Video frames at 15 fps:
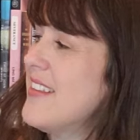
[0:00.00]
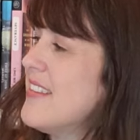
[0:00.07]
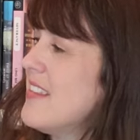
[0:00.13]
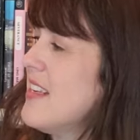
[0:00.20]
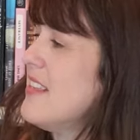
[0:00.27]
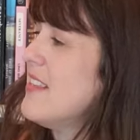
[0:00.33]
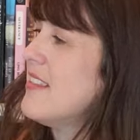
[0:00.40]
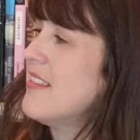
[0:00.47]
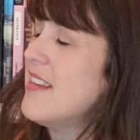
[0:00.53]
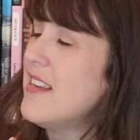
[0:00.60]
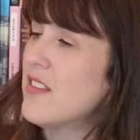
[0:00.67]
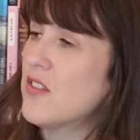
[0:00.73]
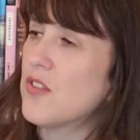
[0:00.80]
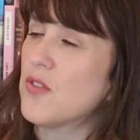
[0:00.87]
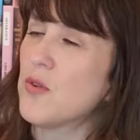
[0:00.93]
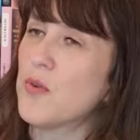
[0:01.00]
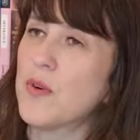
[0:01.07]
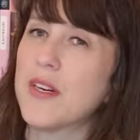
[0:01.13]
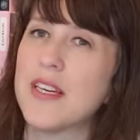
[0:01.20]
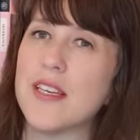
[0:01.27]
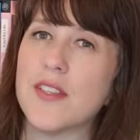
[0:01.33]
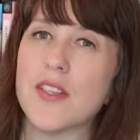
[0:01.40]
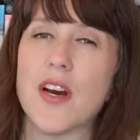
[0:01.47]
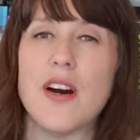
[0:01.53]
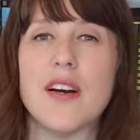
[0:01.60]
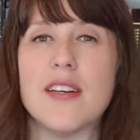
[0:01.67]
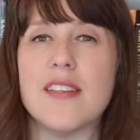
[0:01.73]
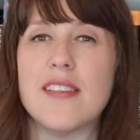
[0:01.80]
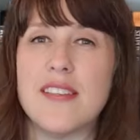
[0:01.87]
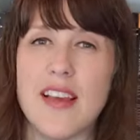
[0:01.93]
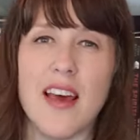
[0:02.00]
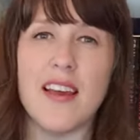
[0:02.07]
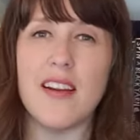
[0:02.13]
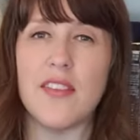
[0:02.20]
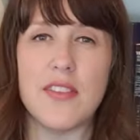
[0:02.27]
since these stories are set,